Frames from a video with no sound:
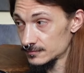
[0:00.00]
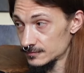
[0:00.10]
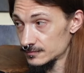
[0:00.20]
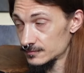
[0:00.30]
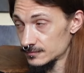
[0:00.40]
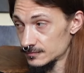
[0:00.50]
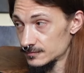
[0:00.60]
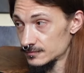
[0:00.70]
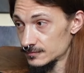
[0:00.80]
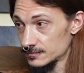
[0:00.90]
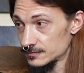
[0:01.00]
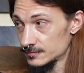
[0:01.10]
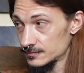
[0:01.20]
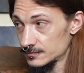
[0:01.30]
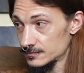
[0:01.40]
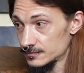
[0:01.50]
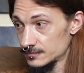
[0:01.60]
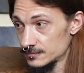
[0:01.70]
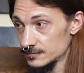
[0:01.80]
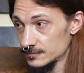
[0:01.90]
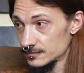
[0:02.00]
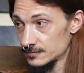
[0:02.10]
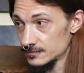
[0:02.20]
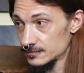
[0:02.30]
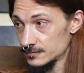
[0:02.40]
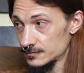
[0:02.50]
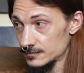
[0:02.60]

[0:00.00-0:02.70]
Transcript: The person shown says nothing.